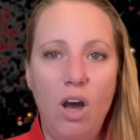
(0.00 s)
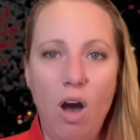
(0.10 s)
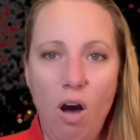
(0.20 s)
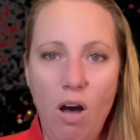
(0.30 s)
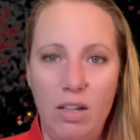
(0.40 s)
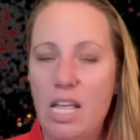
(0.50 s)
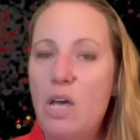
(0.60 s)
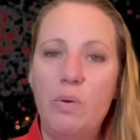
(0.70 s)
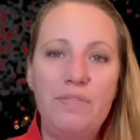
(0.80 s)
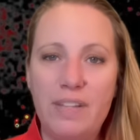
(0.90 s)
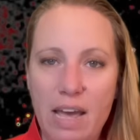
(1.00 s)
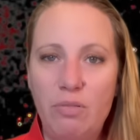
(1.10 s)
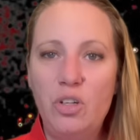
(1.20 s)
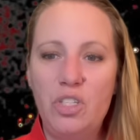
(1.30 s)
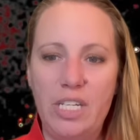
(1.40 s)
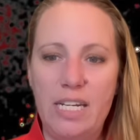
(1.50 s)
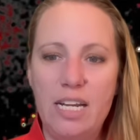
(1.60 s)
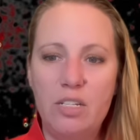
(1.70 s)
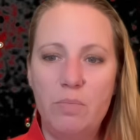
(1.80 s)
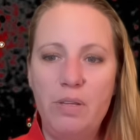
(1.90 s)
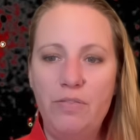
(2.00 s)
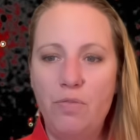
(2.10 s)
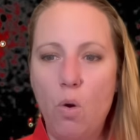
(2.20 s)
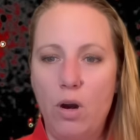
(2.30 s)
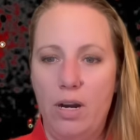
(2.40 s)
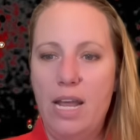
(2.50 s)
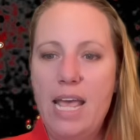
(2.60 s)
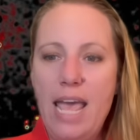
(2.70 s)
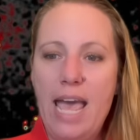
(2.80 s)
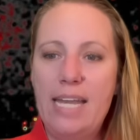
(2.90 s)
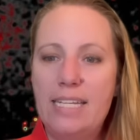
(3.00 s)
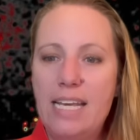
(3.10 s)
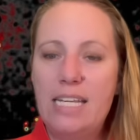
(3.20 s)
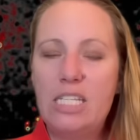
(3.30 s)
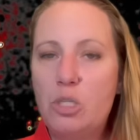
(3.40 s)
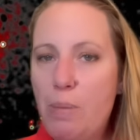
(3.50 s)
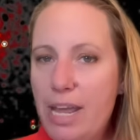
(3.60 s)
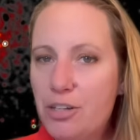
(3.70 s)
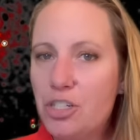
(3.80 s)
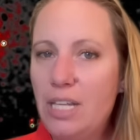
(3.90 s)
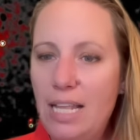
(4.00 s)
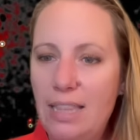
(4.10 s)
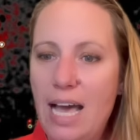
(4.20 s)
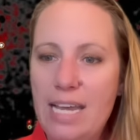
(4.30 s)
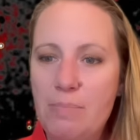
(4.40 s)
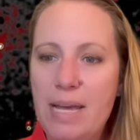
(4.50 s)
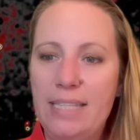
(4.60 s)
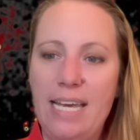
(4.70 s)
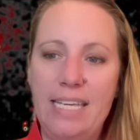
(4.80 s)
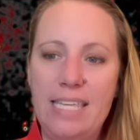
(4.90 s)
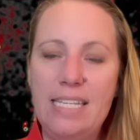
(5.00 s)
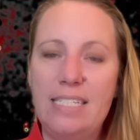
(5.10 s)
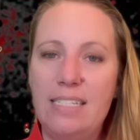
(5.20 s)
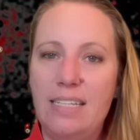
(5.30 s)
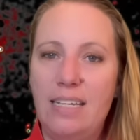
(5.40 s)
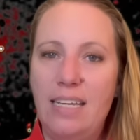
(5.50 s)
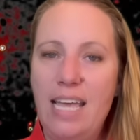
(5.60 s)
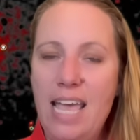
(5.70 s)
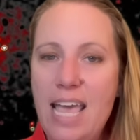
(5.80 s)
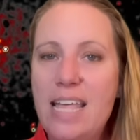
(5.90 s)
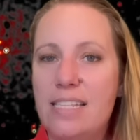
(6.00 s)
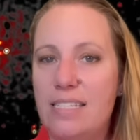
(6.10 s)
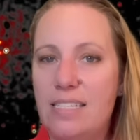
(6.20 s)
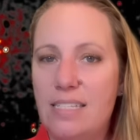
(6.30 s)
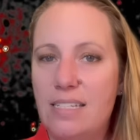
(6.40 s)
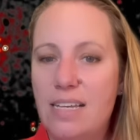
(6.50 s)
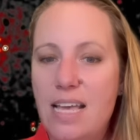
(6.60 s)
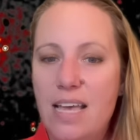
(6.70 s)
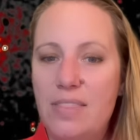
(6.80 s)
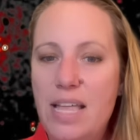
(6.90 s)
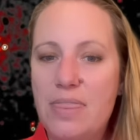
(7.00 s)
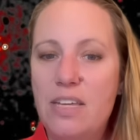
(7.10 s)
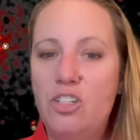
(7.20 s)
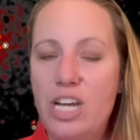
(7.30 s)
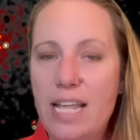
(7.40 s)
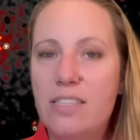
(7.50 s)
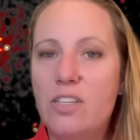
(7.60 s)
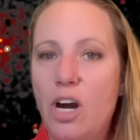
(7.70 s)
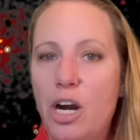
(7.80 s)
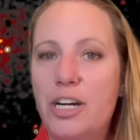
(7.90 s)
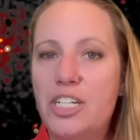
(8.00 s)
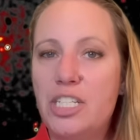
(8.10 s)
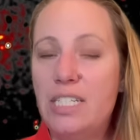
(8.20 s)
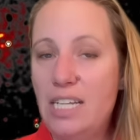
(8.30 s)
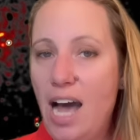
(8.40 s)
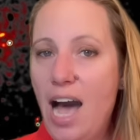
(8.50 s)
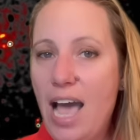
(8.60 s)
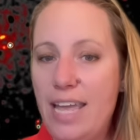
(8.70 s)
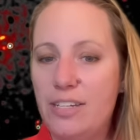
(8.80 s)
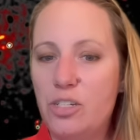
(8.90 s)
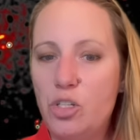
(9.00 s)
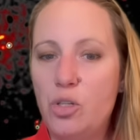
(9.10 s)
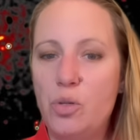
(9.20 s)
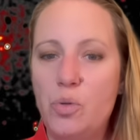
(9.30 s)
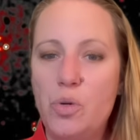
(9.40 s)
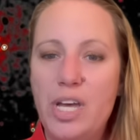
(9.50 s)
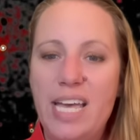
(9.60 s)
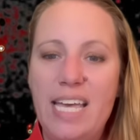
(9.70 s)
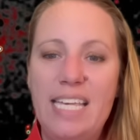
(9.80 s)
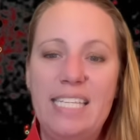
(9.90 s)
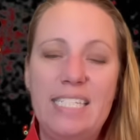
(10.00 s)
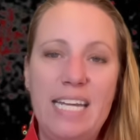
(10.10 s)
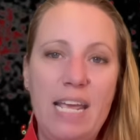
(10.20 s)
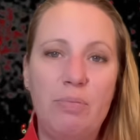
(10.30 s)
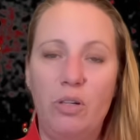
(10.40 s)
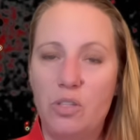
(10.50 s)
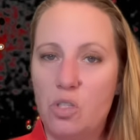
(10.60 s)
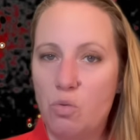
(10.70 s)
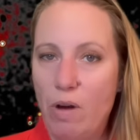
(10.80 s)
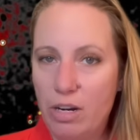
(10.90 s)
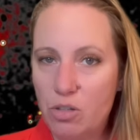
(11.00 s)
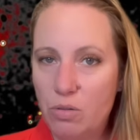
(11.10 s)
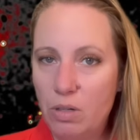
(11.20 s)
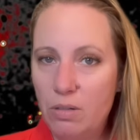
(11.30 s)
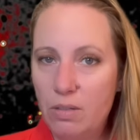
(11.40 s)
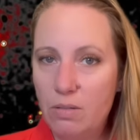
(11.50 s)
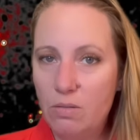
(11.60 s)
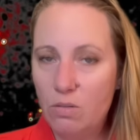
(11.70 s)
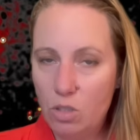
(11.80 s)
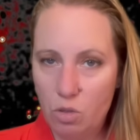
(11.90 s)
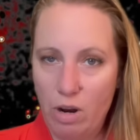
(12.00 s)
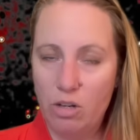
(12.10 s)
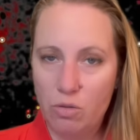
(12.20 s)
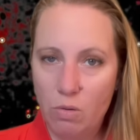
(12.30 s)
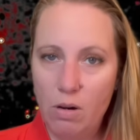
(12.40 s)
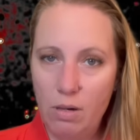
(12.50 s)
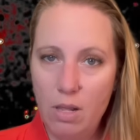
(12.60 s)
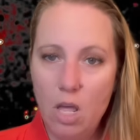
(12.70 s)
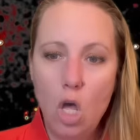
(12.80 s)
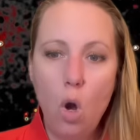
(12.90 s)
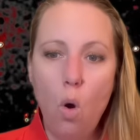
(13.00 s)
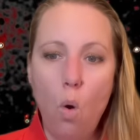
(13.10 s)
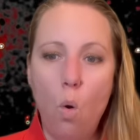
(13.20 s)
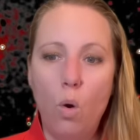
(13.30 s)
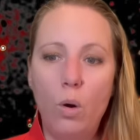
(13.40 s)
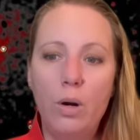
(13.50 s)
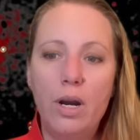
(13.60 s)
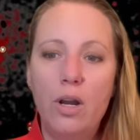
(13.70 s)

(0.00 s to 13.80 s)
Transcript: all. We've never seen it before. And spatial alignment like this hints that the jets are tied to stable structure, structural or